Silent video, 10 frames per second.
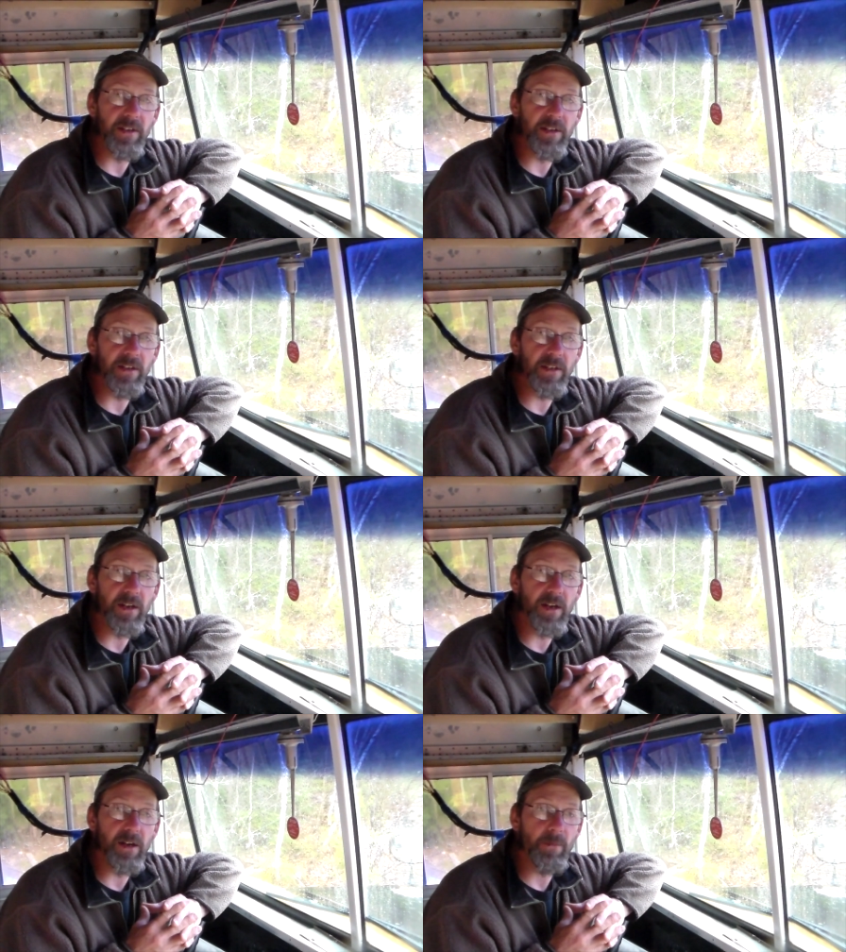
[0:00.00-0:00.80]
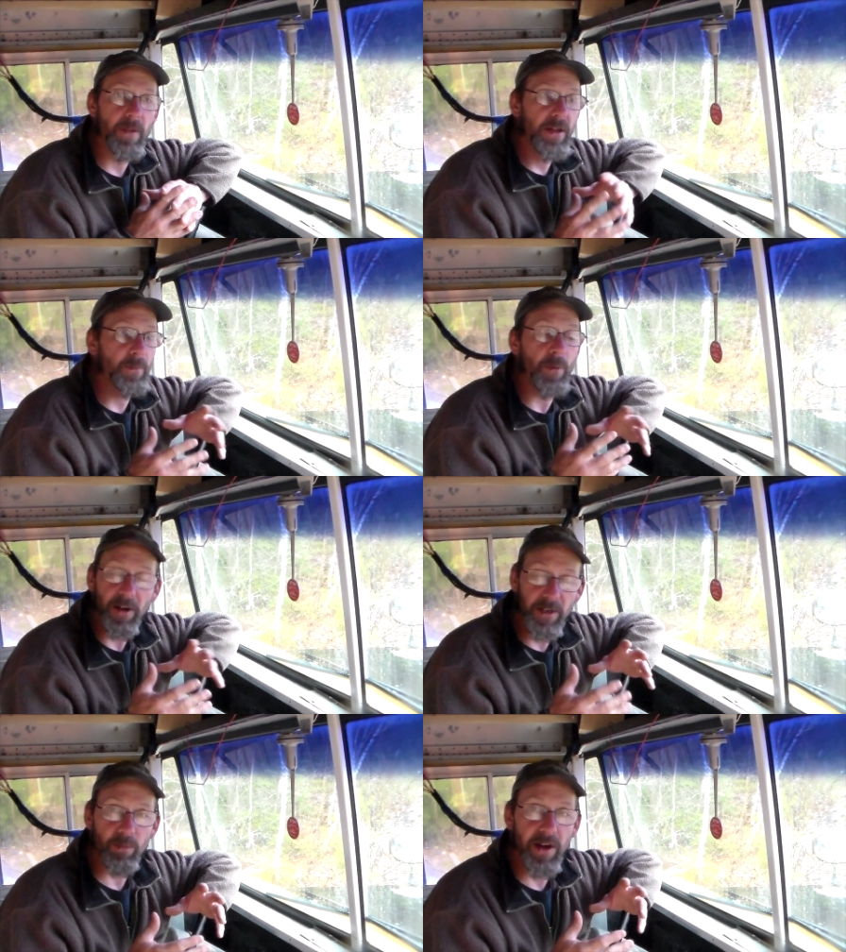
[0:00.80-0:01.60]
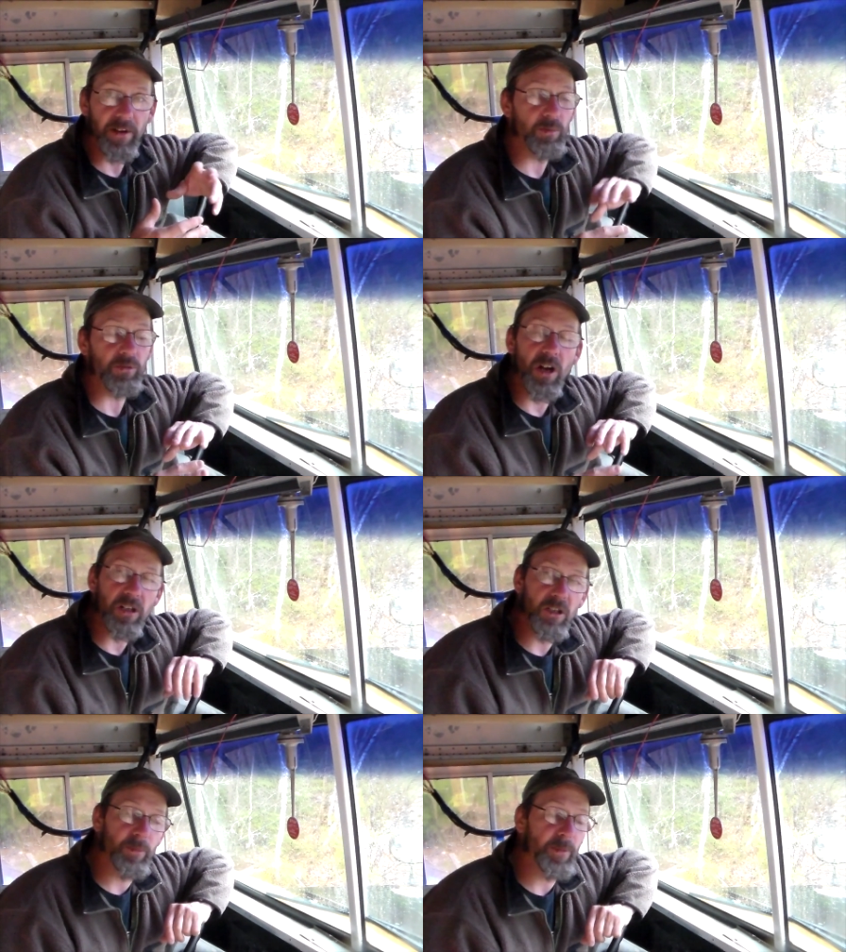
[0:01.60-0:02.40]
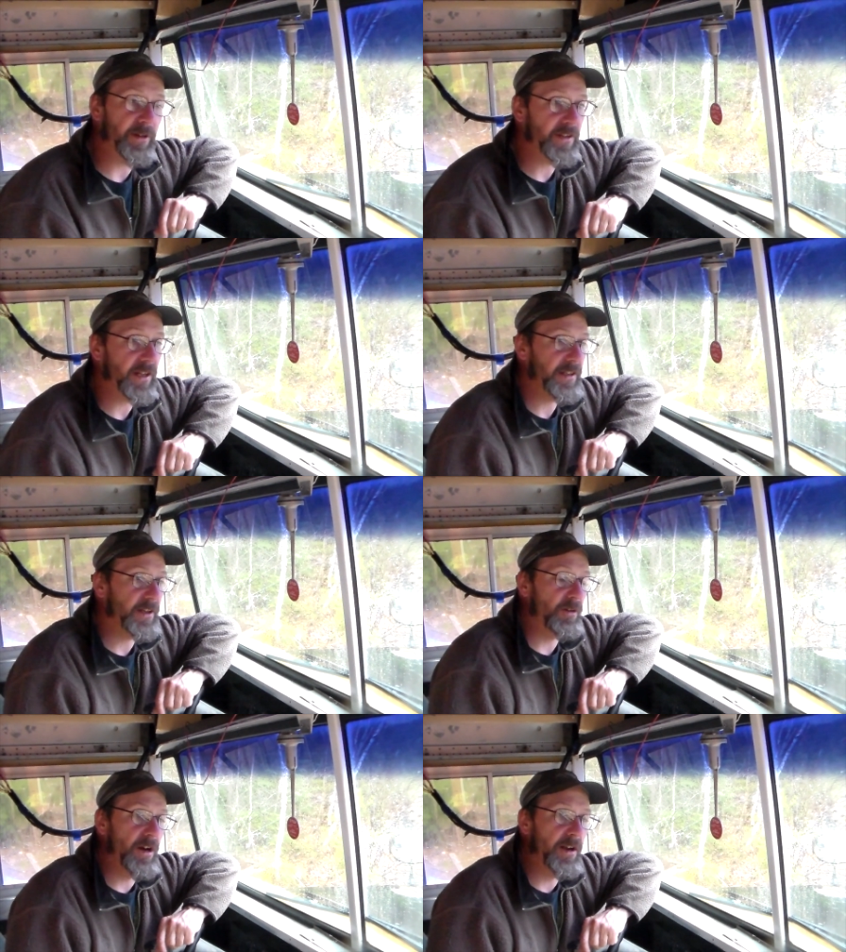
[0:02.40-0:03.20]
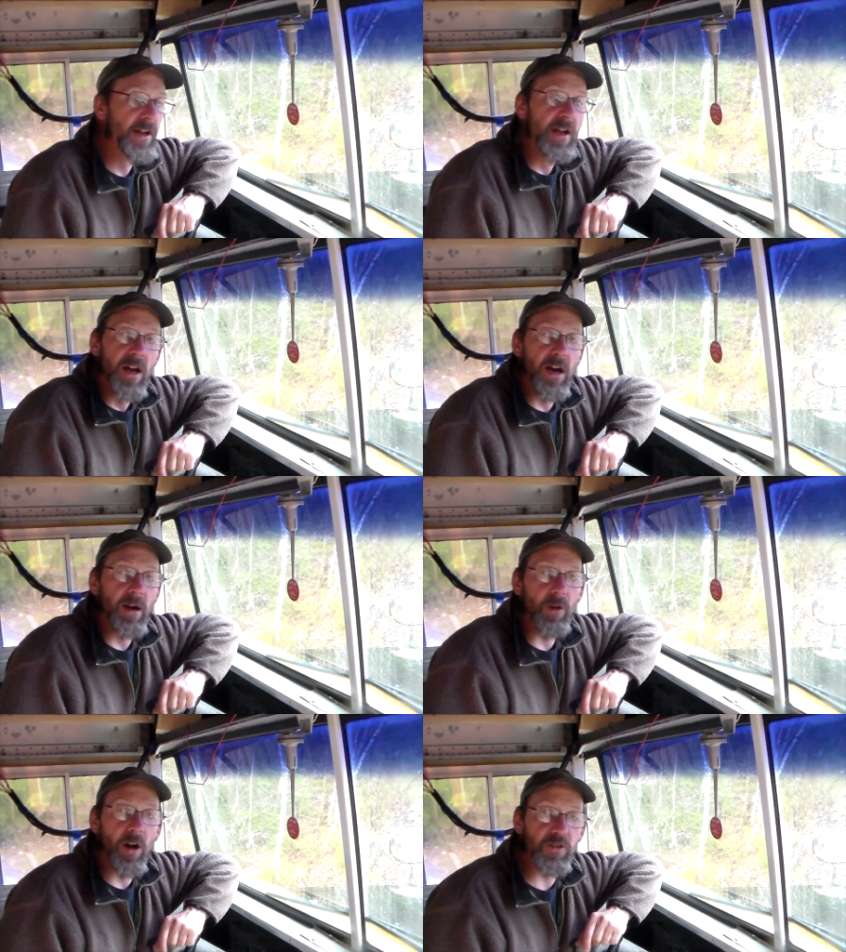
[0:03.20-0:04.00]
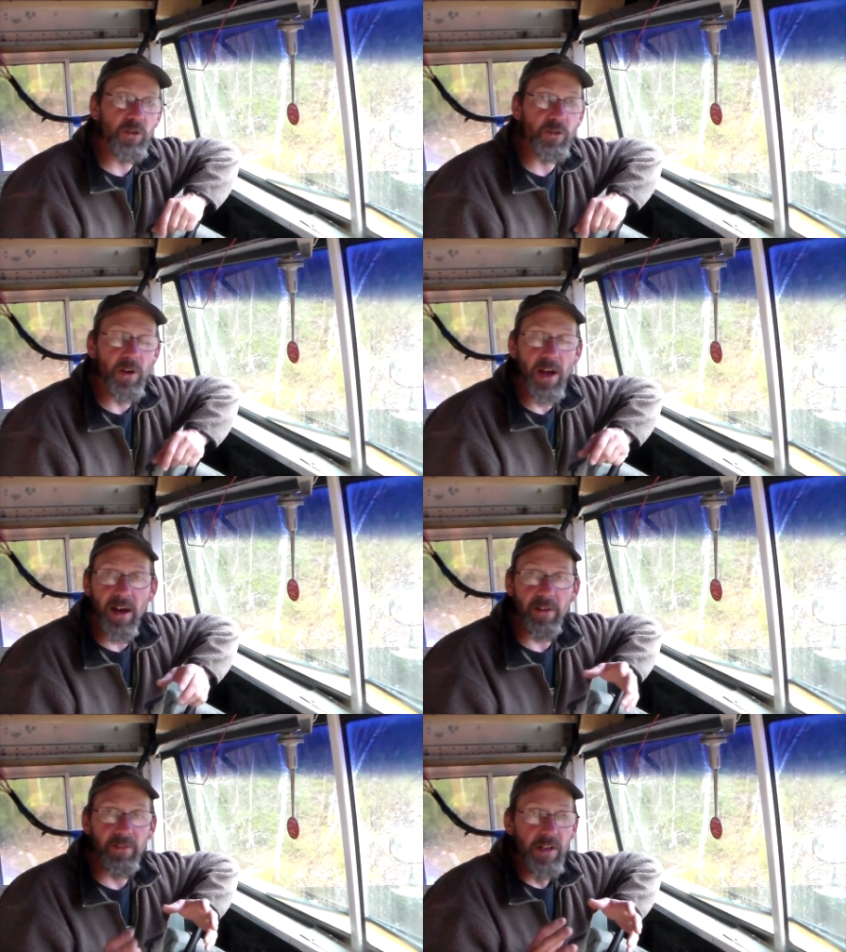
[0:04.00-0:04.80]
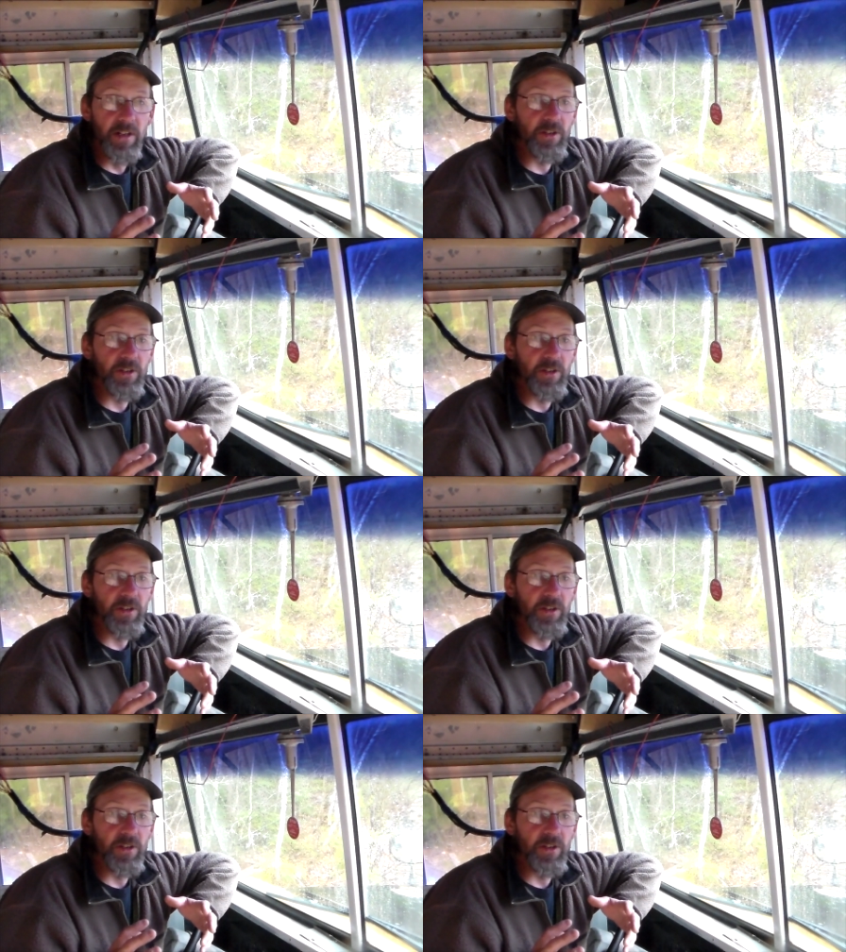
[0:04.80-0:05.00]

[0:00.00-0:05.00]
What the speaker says: the parking brakes. We'll talk a little bit about that later on. Also, you have